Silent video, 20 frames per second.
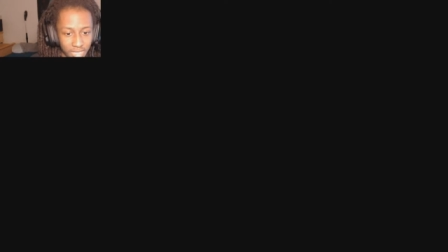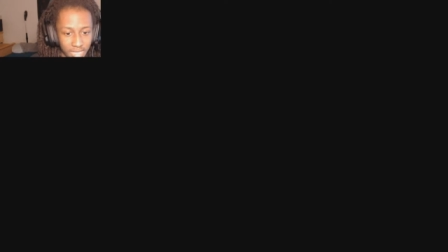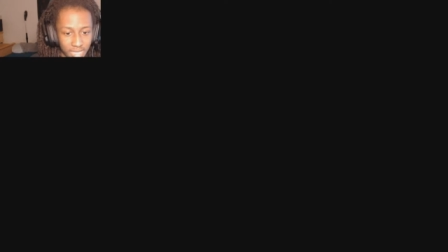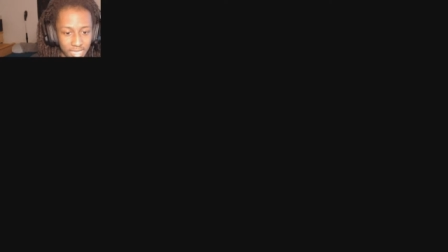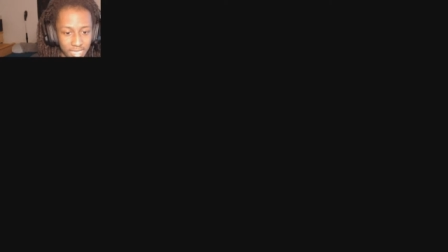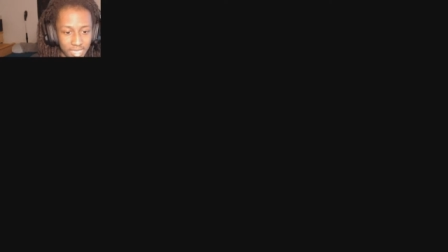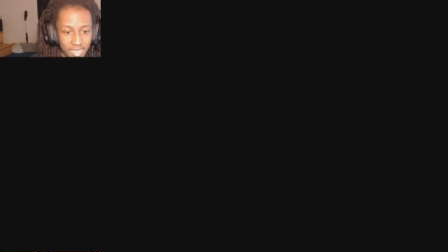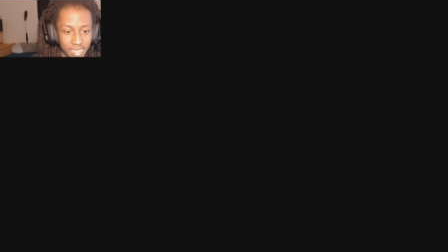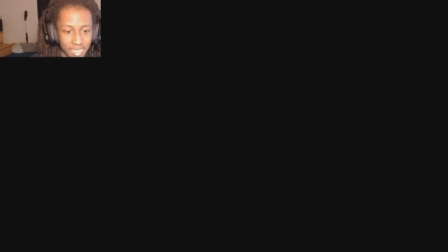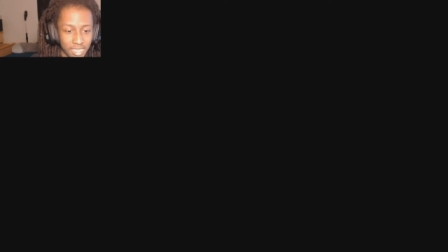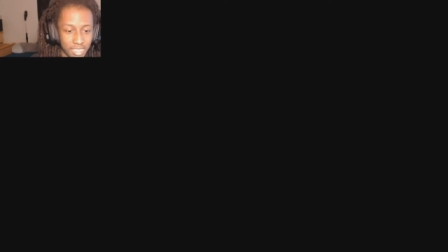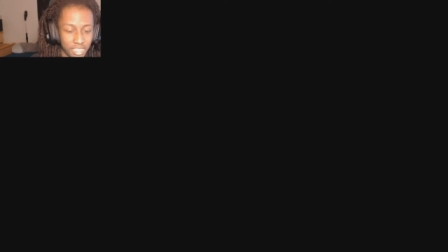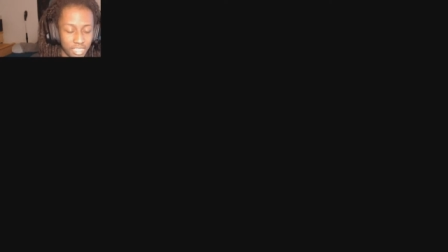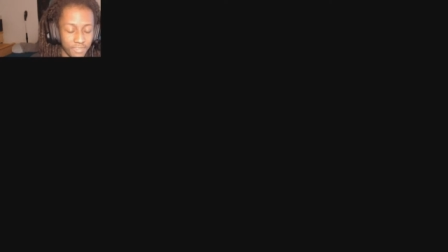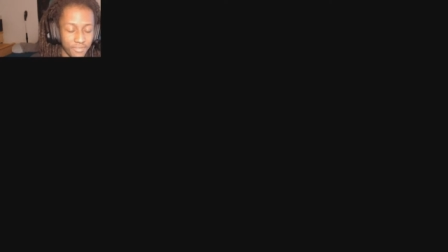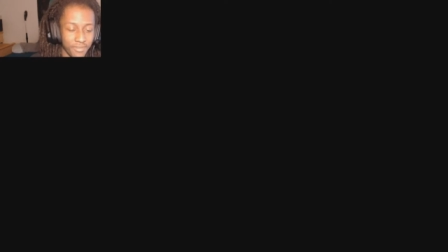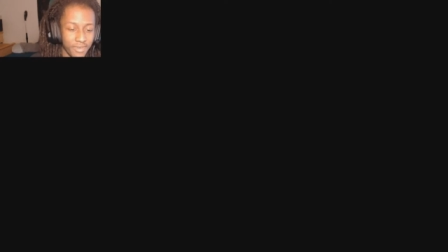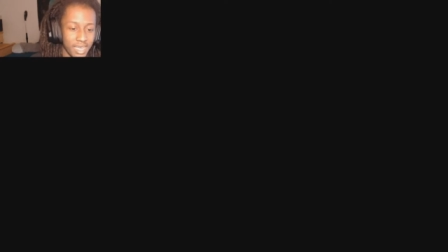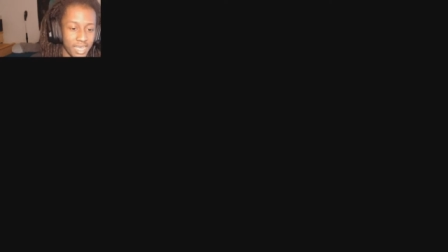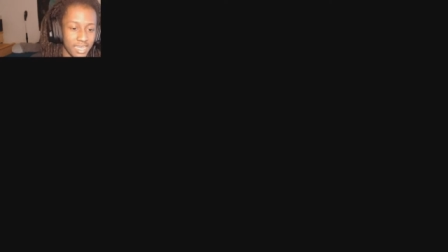like the
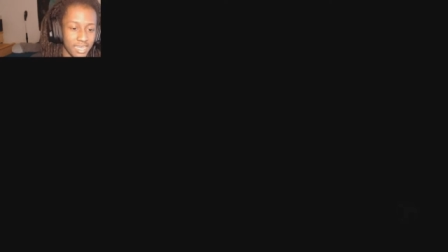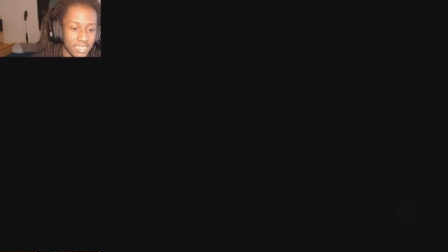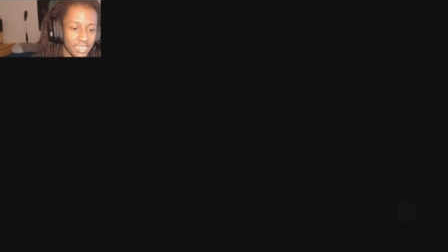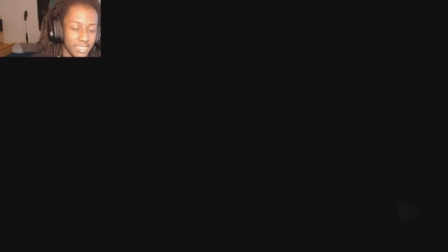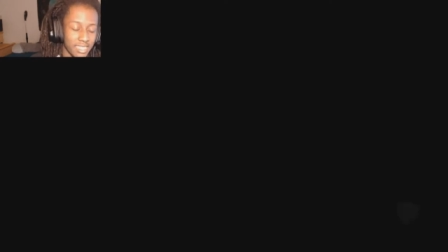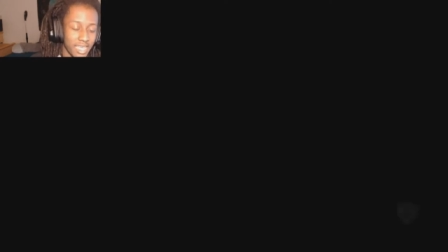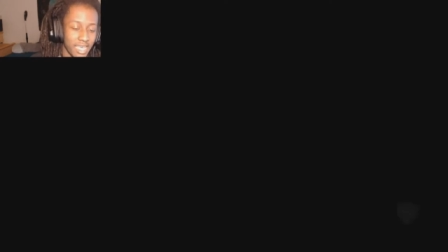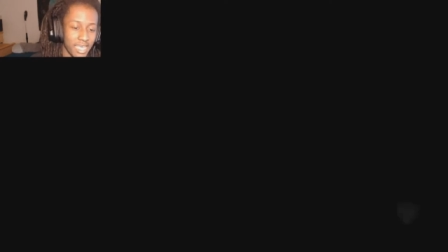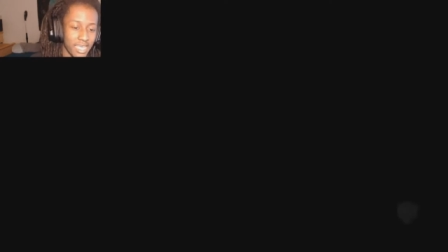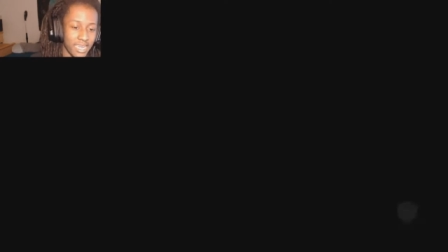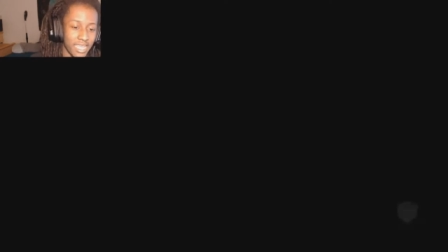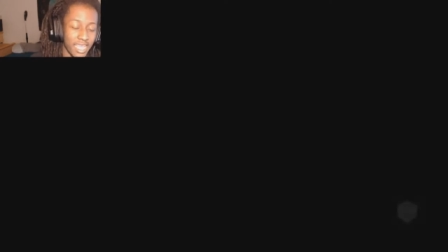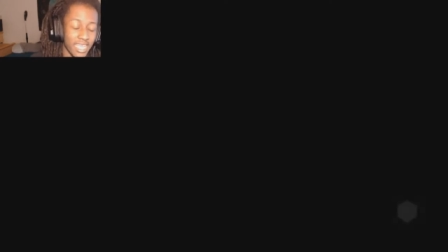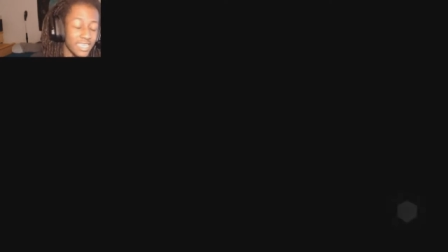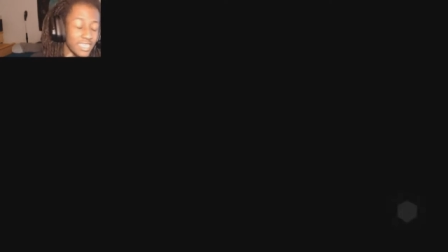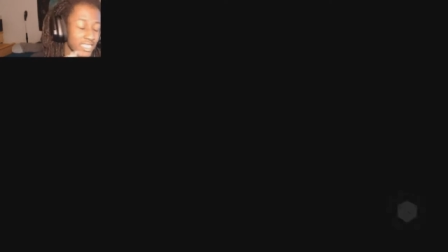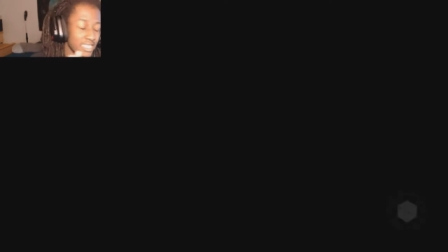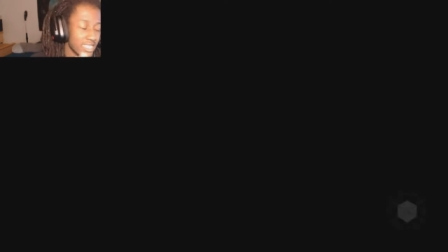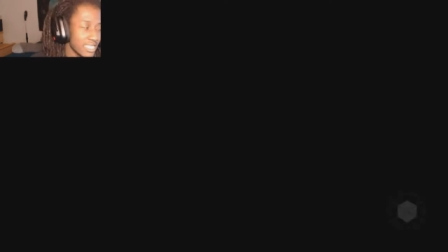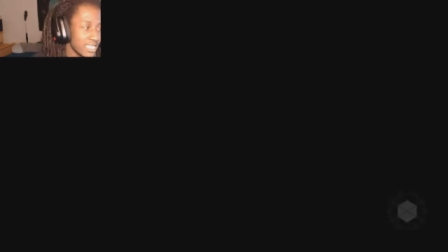fact that
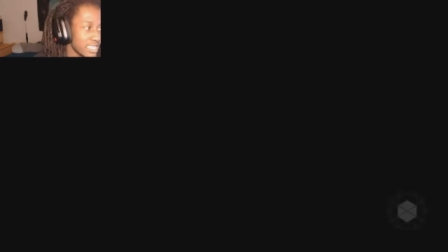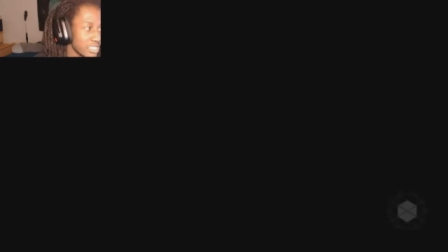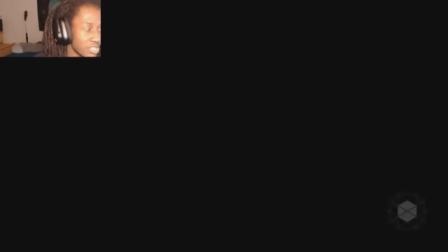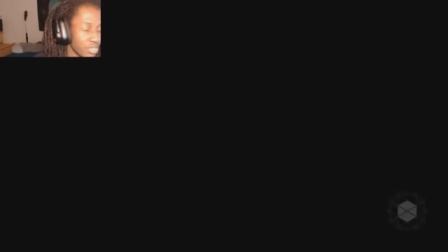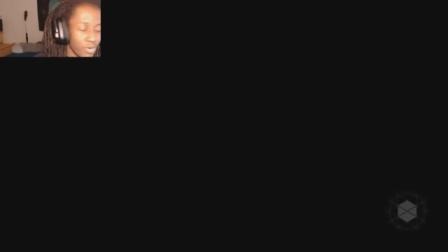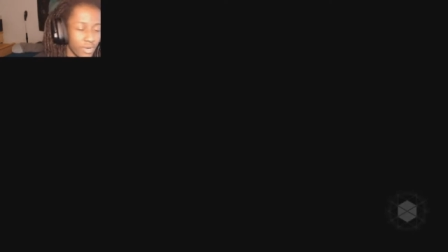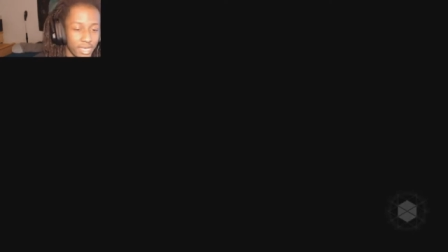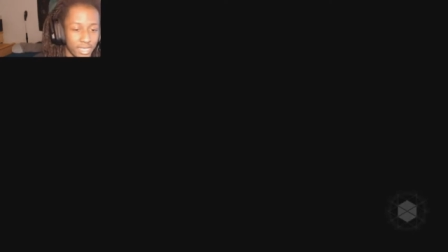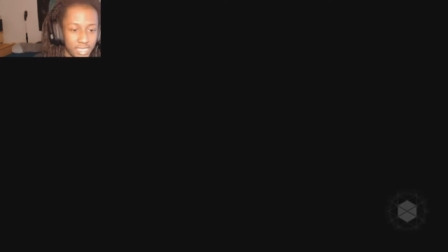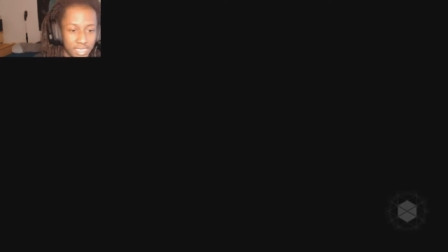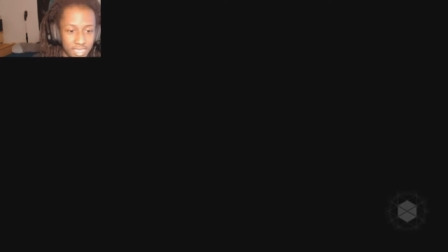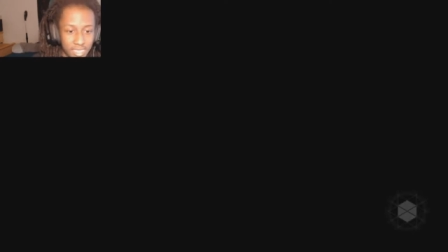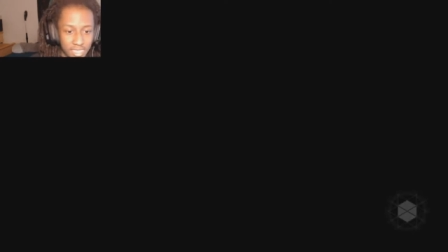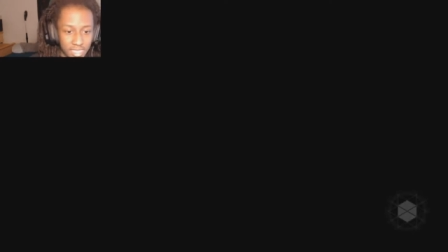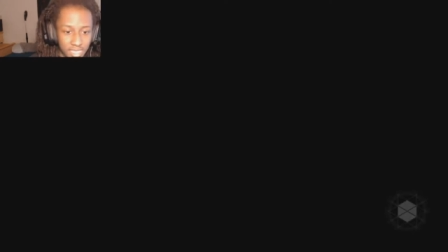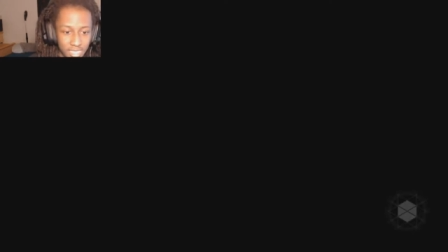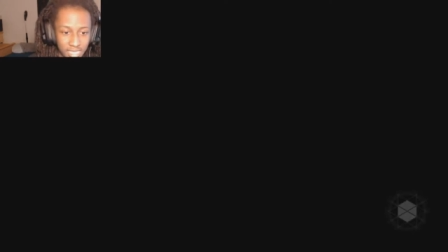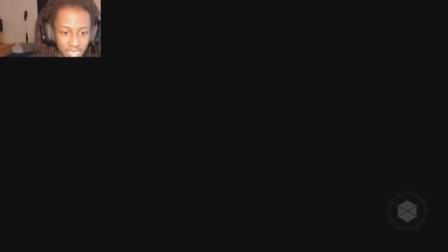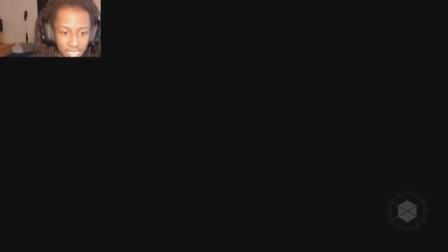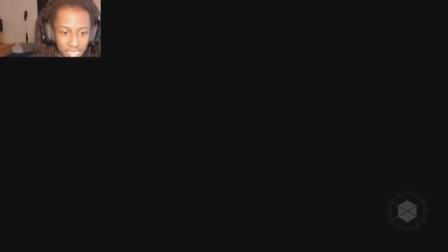anything, so
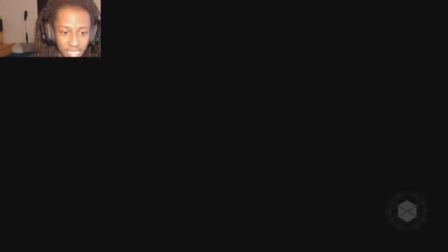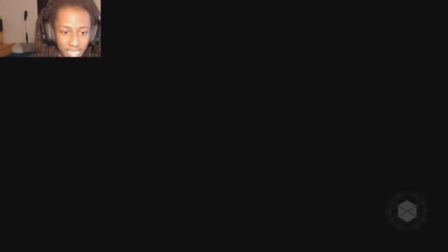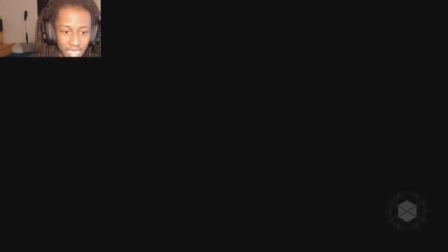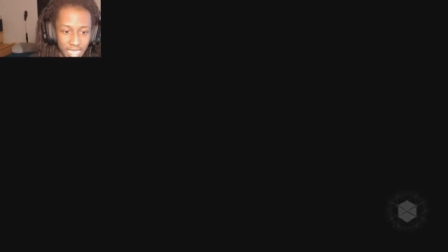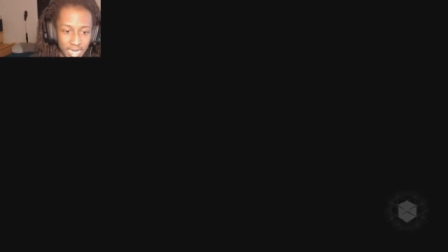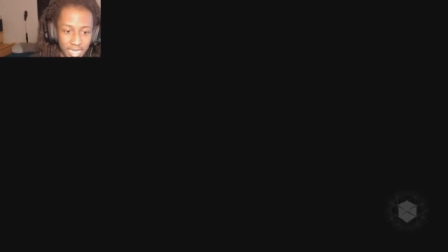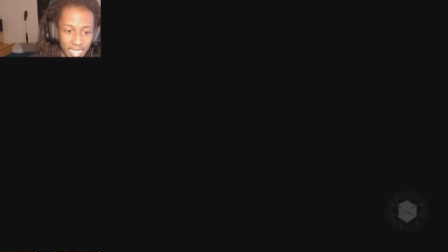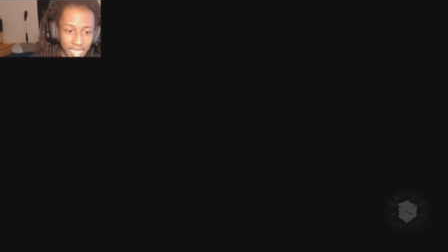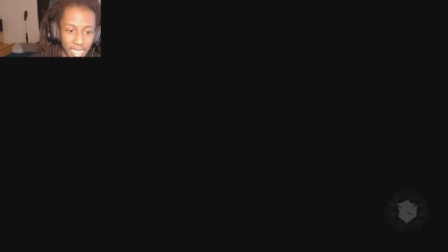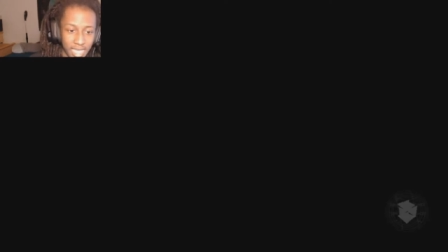anything that